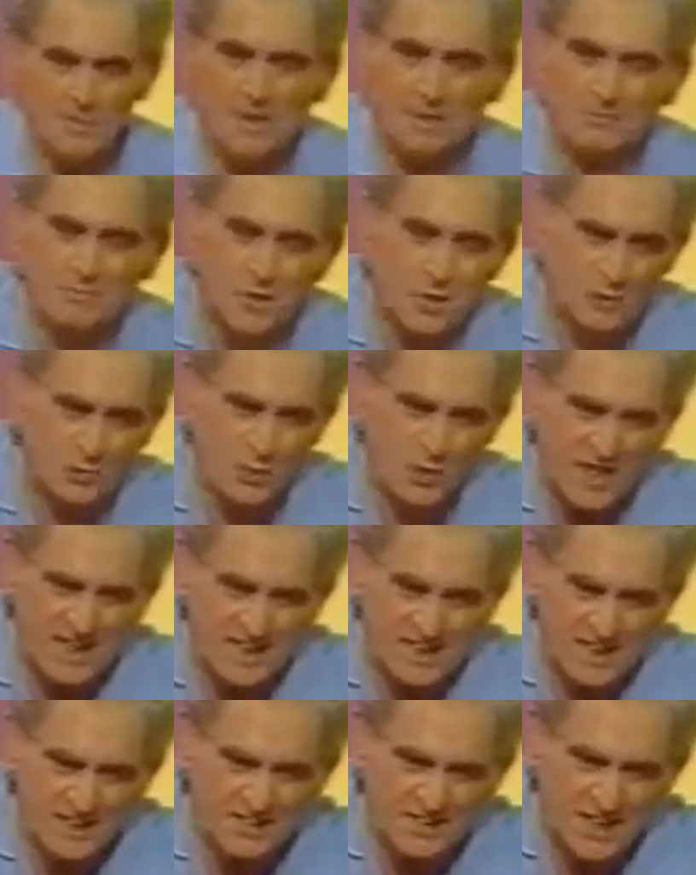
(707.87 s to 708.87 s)
and put one
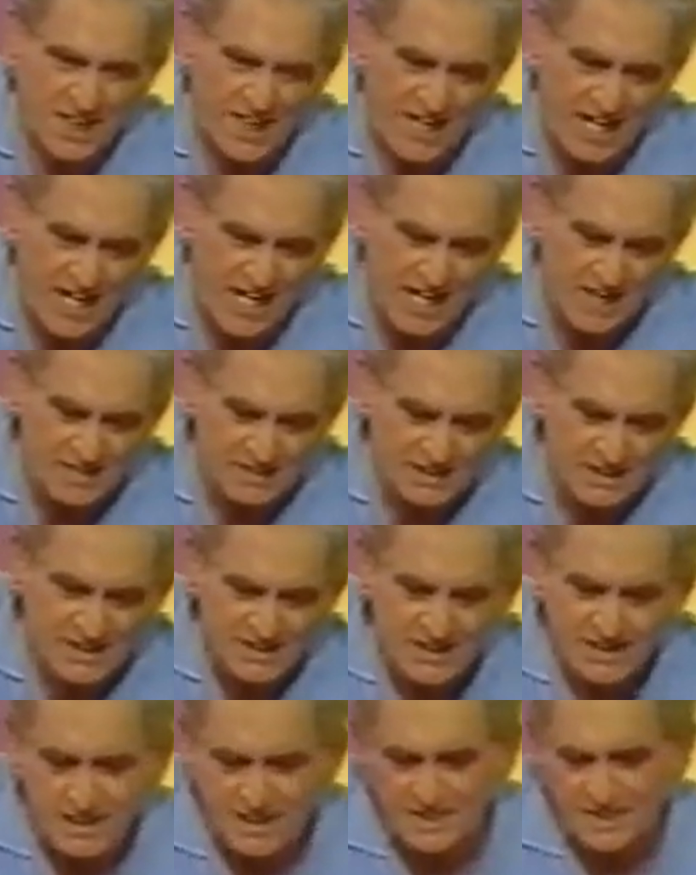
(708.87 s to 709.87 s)
end there
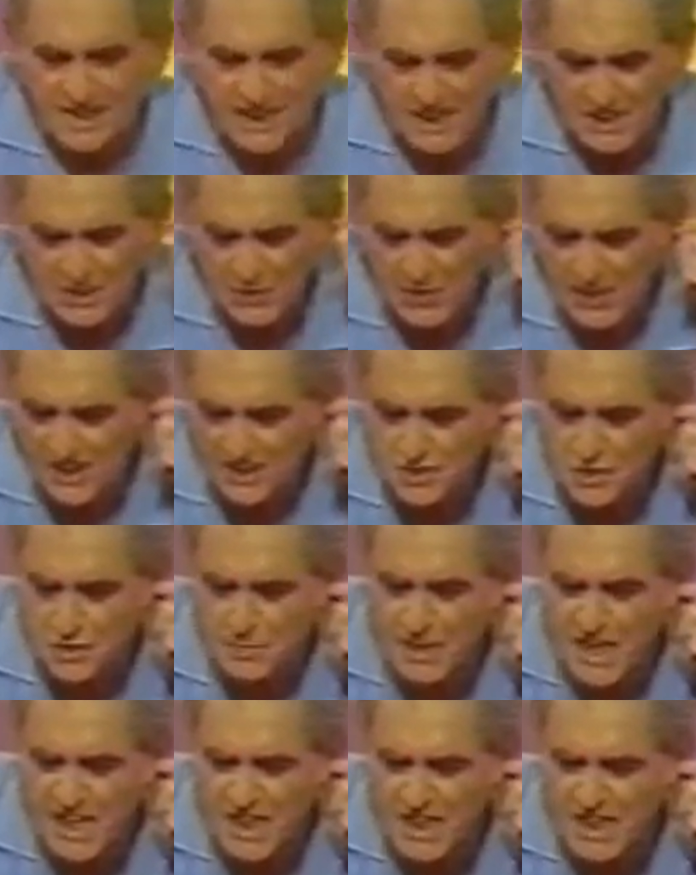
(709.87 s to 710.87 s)
and the other end to
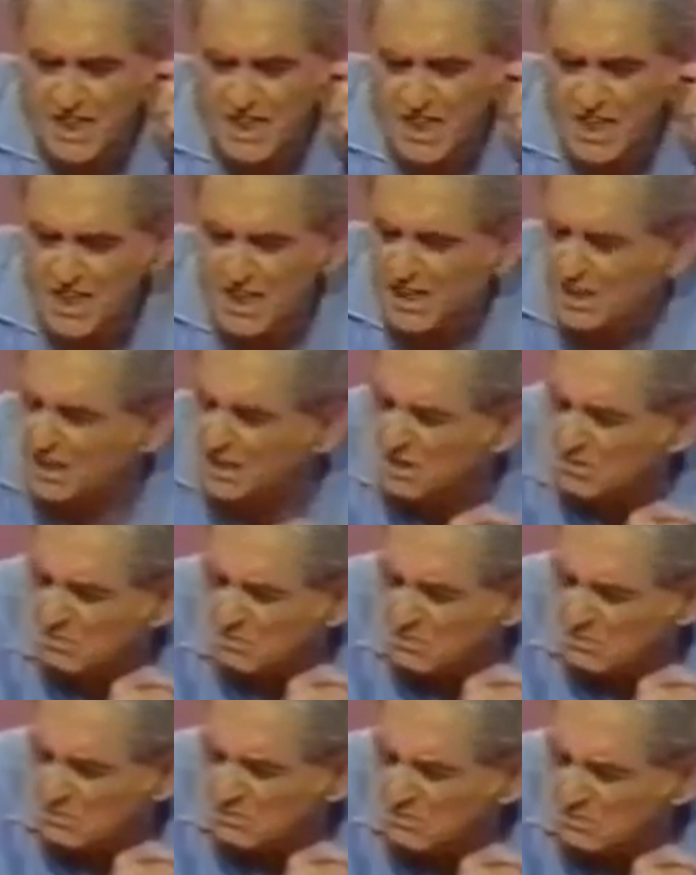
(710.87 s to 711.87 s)
my ear,
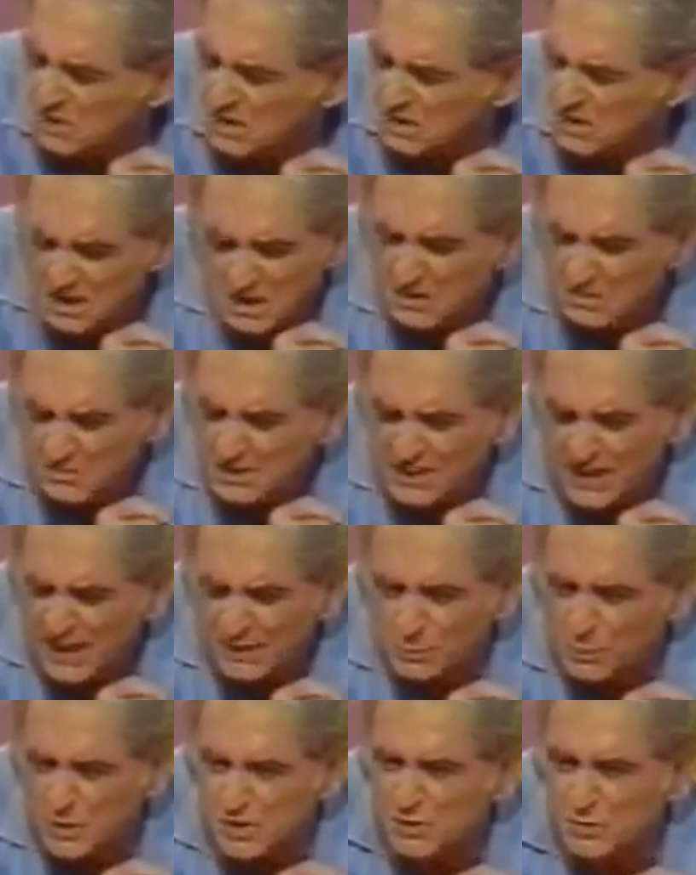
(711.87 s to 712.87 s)
but that
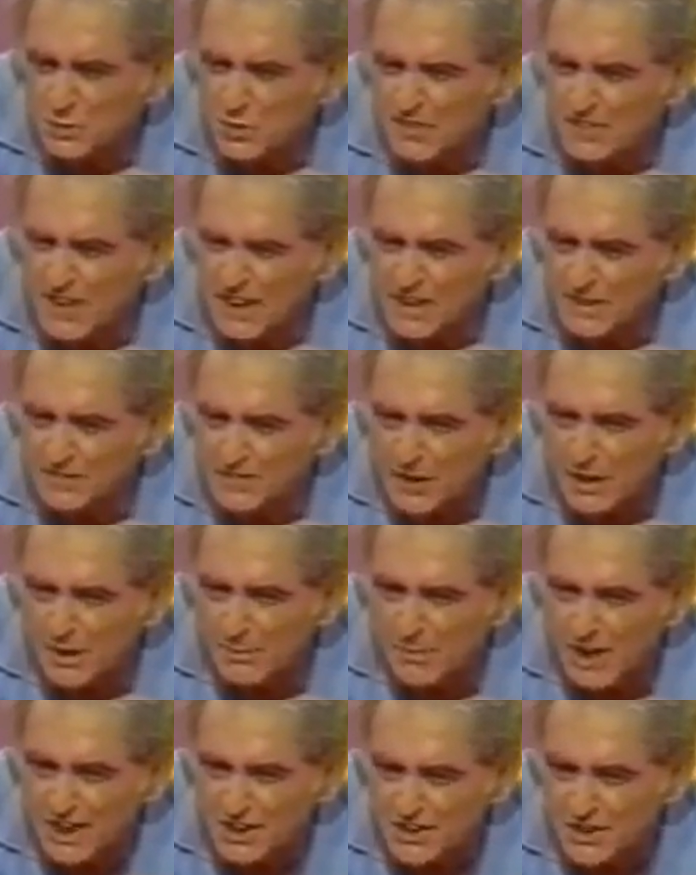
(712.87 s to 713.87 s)
wouldn't reveal very
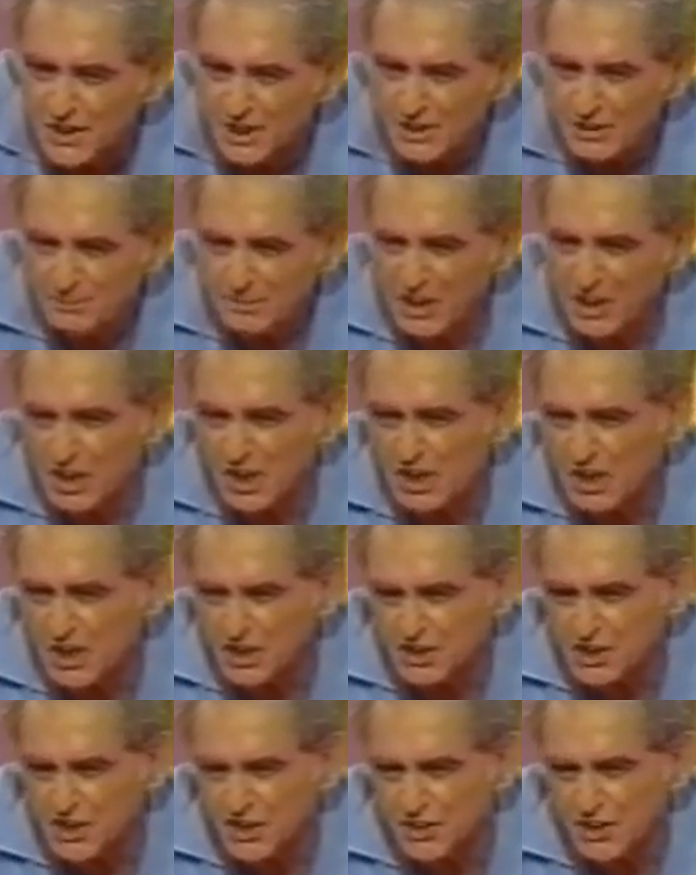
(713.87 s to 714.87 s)
much
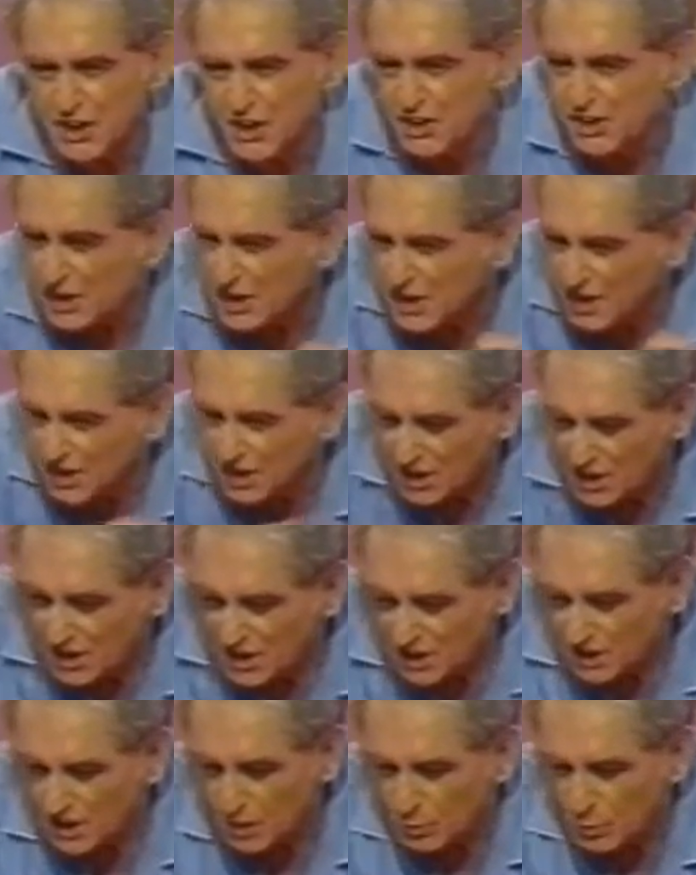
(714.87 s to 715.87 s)
because
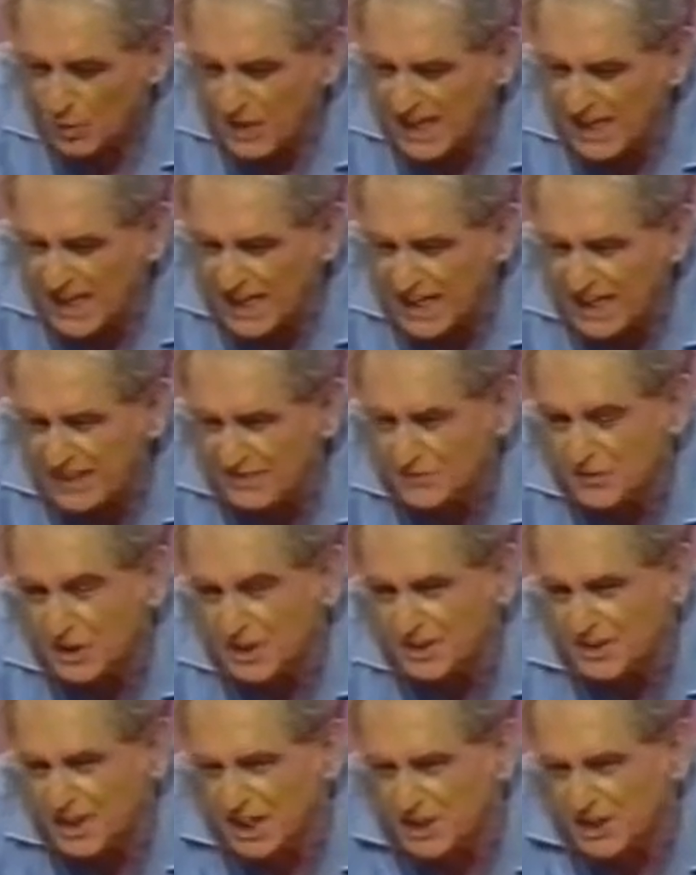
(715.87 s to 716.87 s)
wave
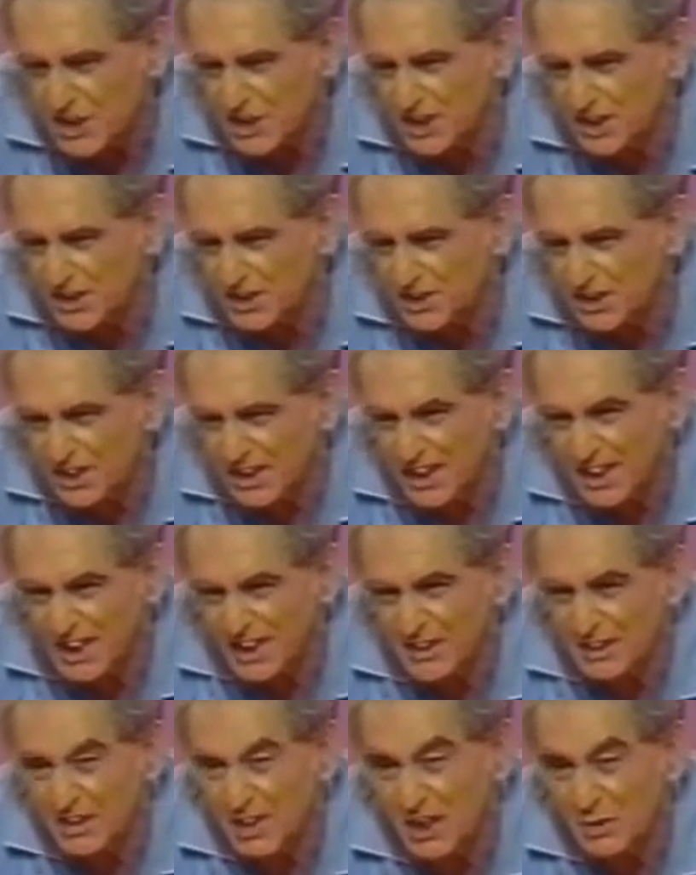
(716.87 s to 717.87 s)
conduction
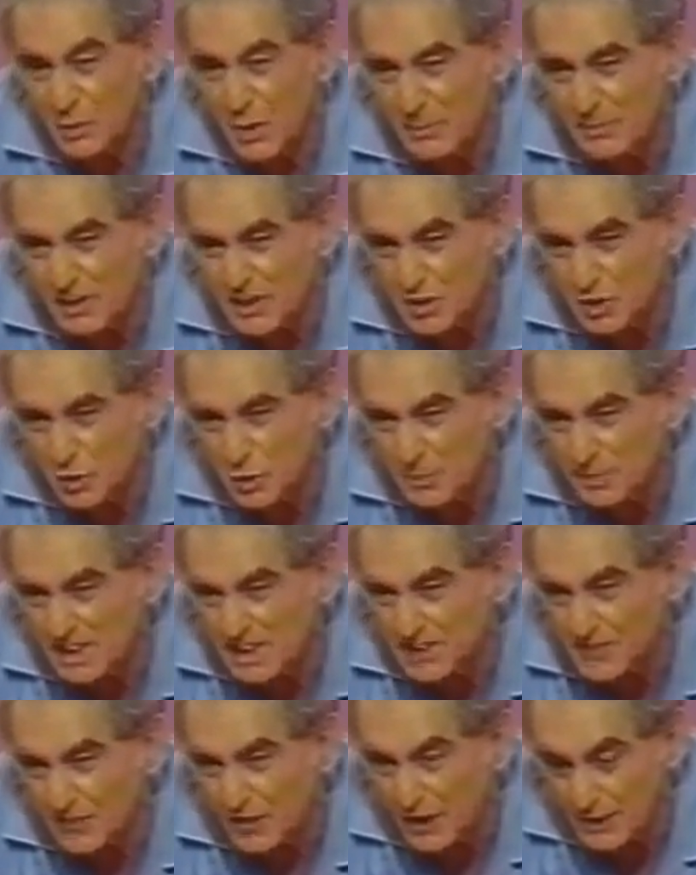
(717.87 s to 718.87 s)
in a rubber tube
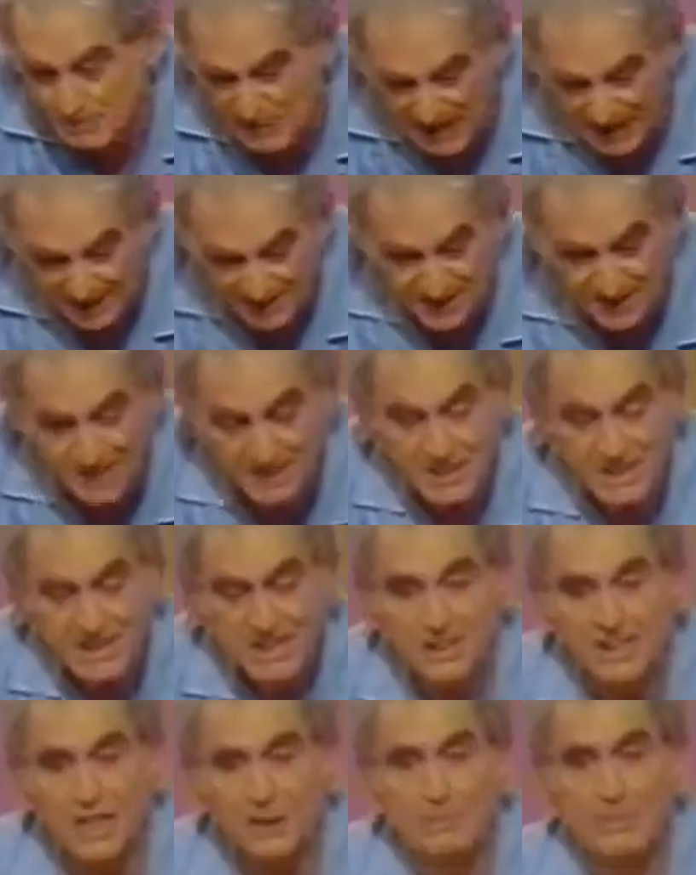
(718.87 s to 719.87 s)
is very bad.
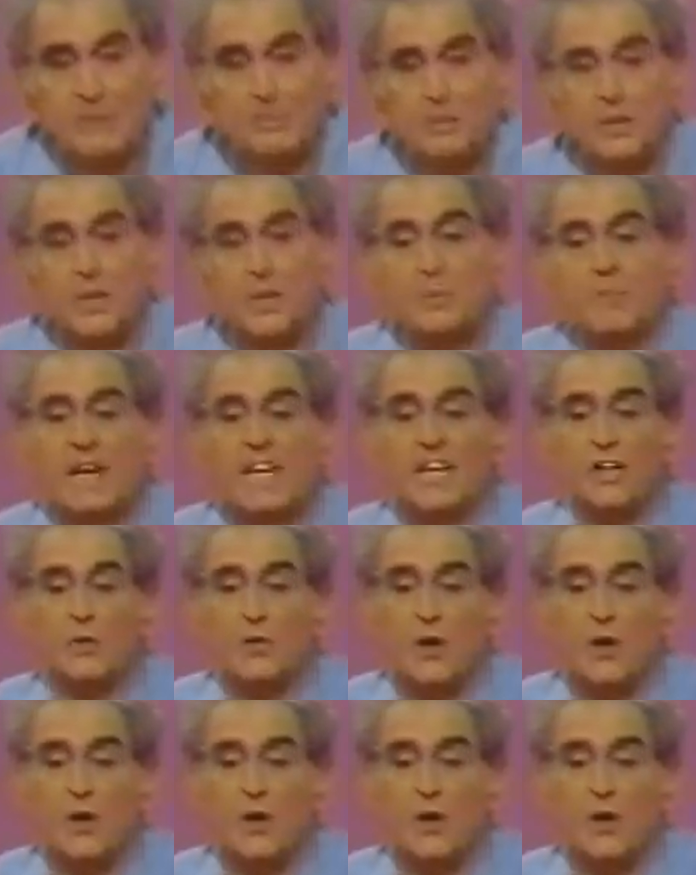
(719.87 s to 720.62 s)
Let me put a metal